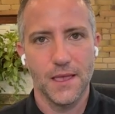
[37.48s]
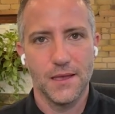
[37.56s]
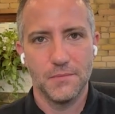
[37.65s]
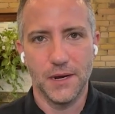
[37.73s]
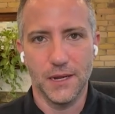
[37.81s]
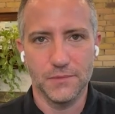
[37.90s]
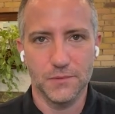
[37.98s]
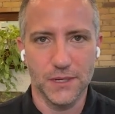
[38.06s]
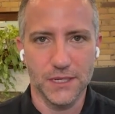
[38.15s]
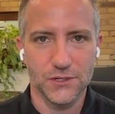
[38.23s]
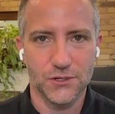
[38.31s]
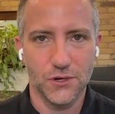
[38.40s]
My name is
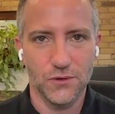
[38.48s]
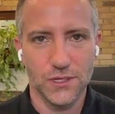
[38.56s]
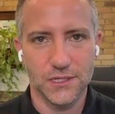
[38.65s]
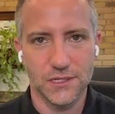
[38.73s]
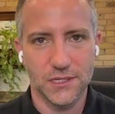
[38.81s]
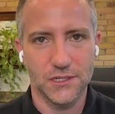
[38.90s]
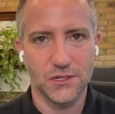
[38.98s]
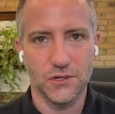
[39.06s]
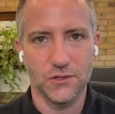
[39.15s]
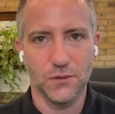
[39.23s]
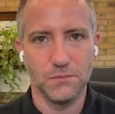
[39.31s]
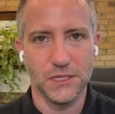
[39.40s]
Mike Stroh. This is the
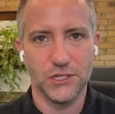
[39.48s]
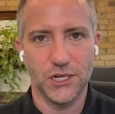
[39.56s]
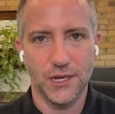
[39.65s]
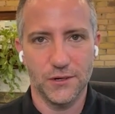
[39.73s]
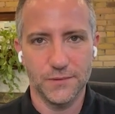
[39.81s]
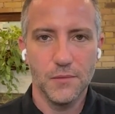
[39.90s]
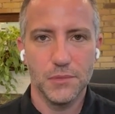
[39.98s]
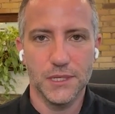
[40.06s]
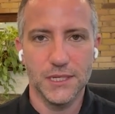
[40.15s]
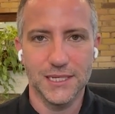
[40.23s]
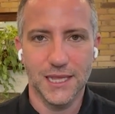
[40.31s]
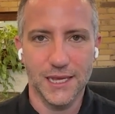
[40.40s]
Starts With Me channel.
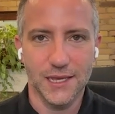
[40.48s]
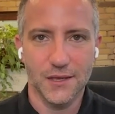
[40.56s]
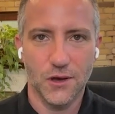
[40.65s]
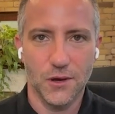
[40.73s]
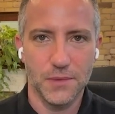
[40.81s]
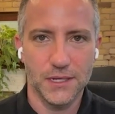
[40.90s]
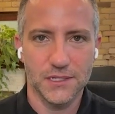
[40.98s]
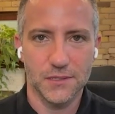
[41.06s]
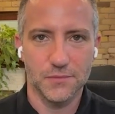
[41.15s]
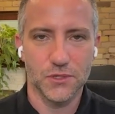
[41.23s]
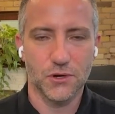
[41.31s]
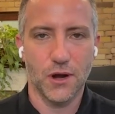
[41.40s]
Please like, comment,
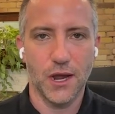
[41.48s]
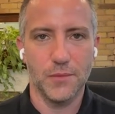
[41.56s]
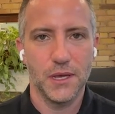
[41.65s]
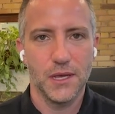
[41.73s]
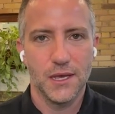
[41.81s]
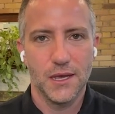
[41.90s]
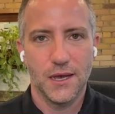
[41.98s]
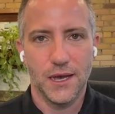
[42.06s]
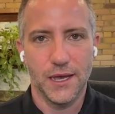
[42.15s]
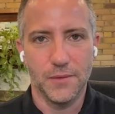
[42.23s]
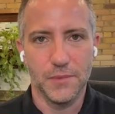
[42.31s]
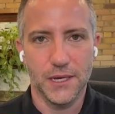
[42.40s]
subscribe. I
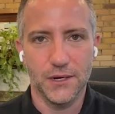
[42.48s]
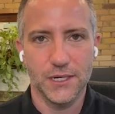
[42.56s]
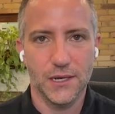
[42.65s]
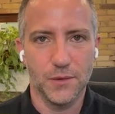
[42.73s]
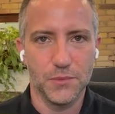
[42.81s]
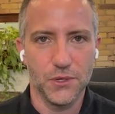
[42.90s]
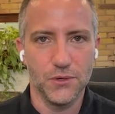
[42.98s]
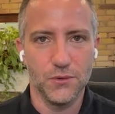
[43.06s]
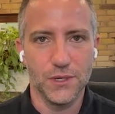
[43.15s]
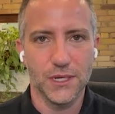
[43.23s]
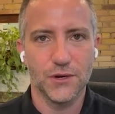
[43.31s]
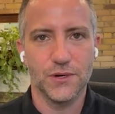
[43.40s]
am here to help you
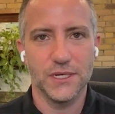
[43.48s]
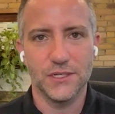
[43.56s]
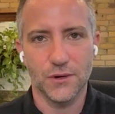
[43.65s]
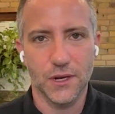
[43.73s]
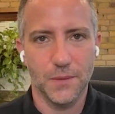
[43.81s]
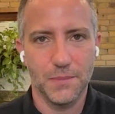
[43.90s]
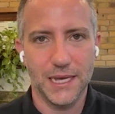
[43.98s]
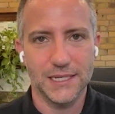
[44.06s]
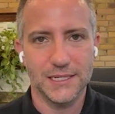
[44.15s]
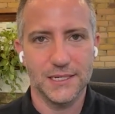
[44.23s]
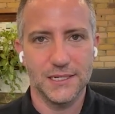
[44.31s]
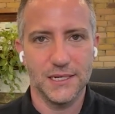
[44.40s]
increase your
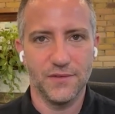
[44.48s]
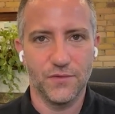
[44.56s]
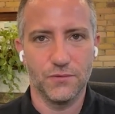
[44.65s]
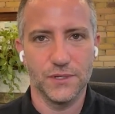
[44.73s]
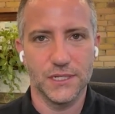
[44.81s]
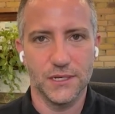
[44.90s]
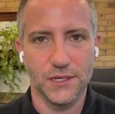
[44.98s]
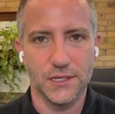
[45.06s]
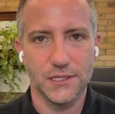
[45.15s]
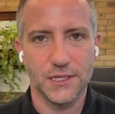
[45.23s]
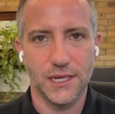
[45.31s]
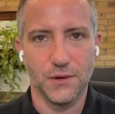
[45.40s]
capacity for
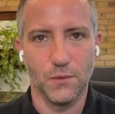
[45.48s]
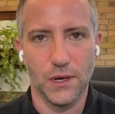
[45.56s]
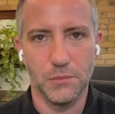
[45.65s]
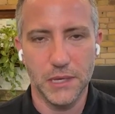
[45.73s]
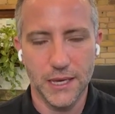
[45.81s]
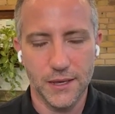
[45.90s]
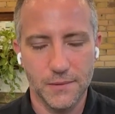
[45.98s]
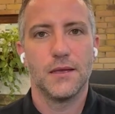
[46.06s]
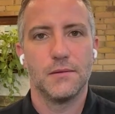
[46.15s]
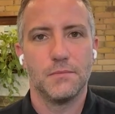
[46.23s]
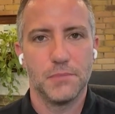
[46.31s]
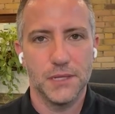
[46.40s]
resilience and well being.
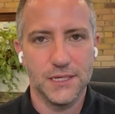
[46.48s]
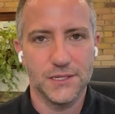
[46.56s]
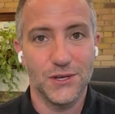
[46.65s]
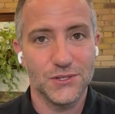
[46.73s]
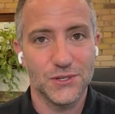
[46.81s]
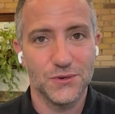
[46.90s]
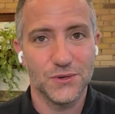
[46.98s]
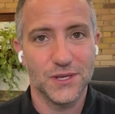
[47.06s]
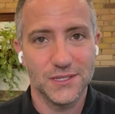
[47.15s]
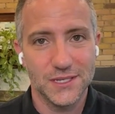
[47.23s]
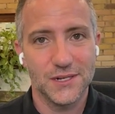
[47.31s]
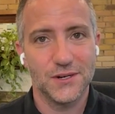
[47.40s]
Please also
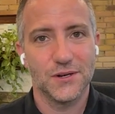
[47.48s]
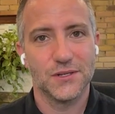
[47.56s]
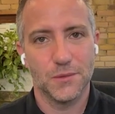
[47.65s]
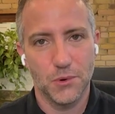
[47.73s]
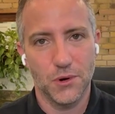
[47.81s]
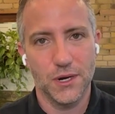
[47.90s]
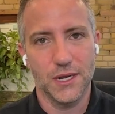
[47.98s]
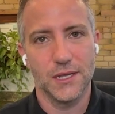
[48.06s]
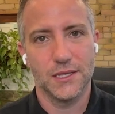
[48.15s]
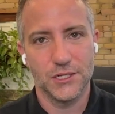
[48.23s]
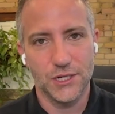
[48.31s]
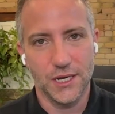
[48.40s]
consider supporting
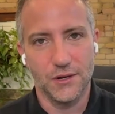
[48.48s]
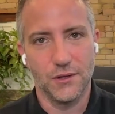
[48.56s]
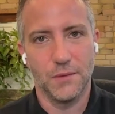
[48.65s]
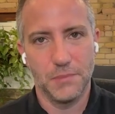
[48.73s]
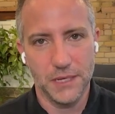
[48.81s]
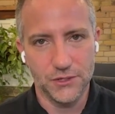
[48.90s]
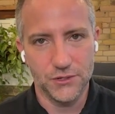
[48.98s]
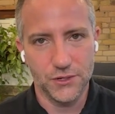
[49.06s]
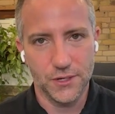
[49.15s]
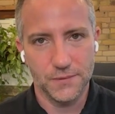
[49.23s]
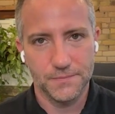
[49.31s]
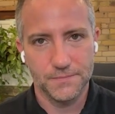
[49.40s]
the channel on
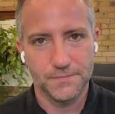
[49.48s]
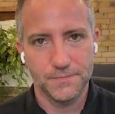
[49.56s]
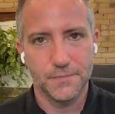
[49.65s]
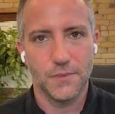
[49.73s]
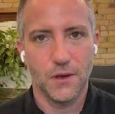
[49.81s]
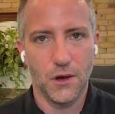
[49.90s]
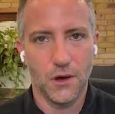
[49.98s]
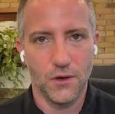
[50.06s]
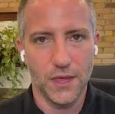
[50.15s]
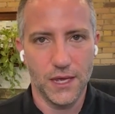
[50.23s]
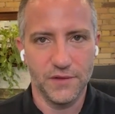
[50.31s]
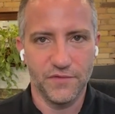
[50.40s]
Patreon. All
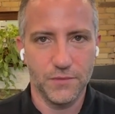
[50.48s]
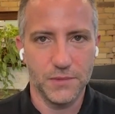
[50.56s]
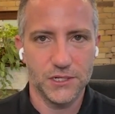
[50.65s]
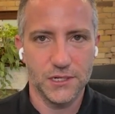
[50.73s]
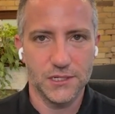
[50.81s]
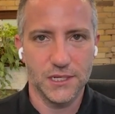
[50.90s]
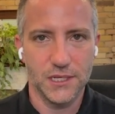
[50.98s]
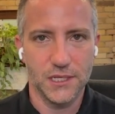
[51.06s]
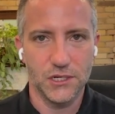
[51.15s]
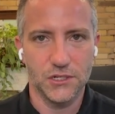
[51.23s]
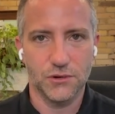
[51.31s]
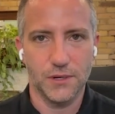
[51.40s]
that information is in the
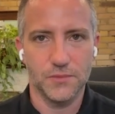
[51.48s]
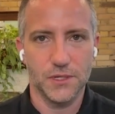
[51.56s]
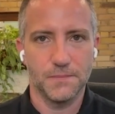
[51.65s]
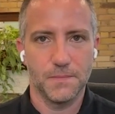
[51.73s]
description.